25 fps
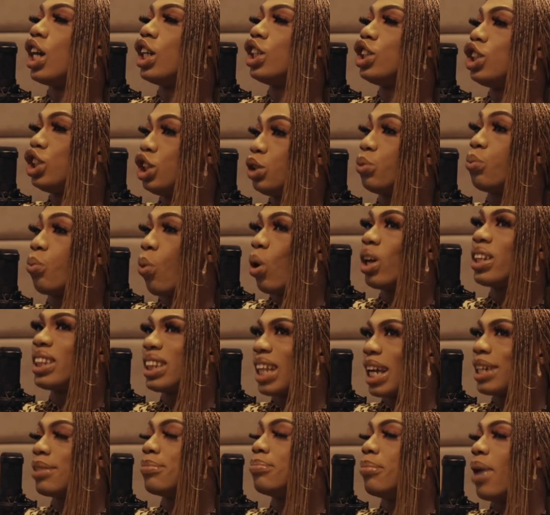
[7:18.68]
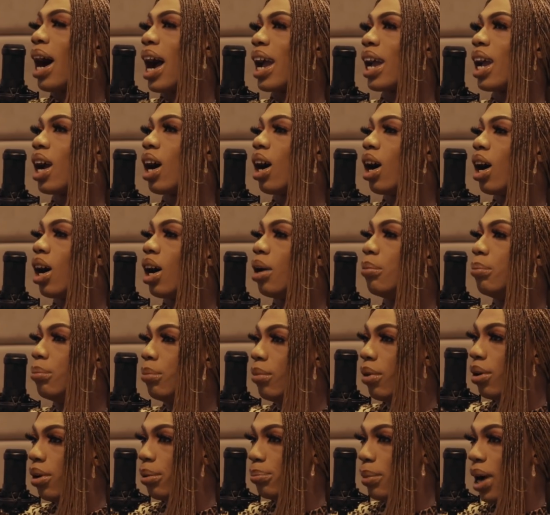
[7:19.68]
she wanted my
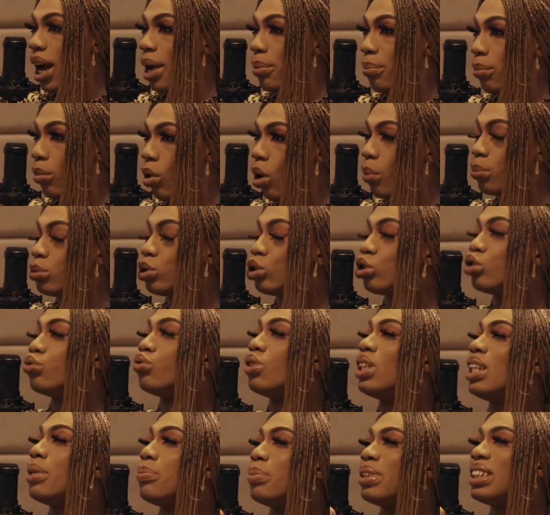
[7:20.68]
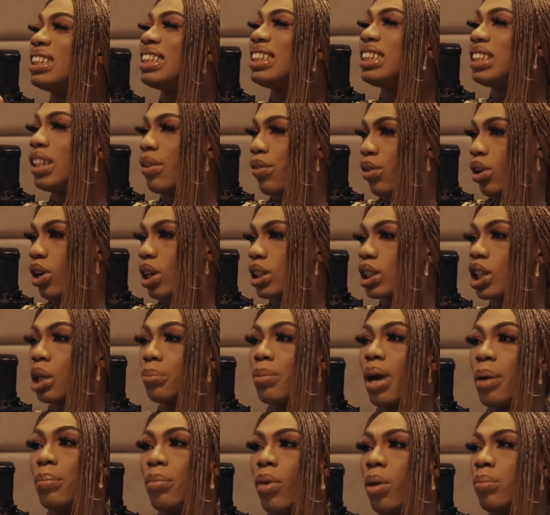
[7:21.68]
mom to really be serious.
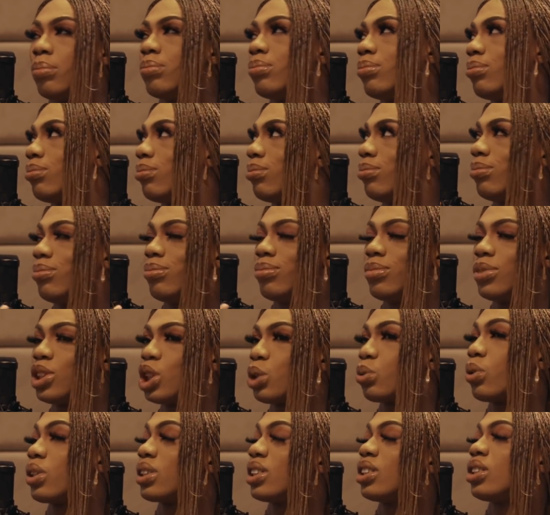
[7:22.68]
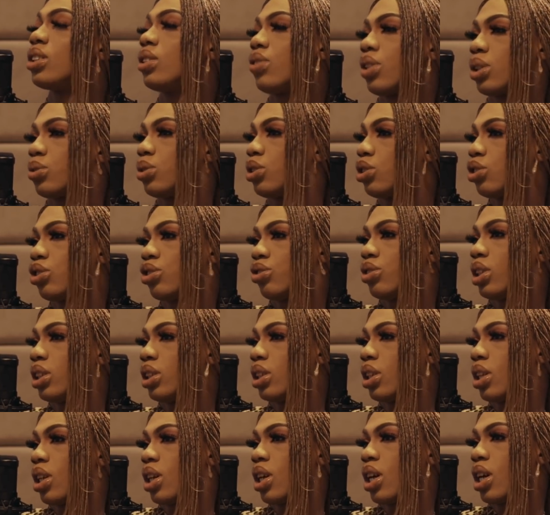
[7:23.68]
Because my mom, she wasn't serious with
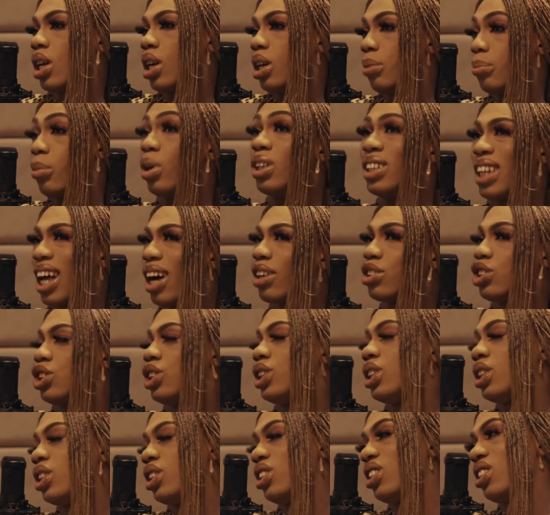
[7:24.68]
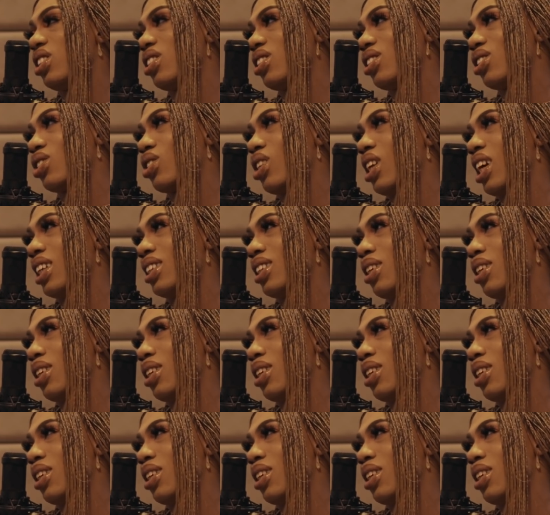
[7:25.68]
children. But now she is. She told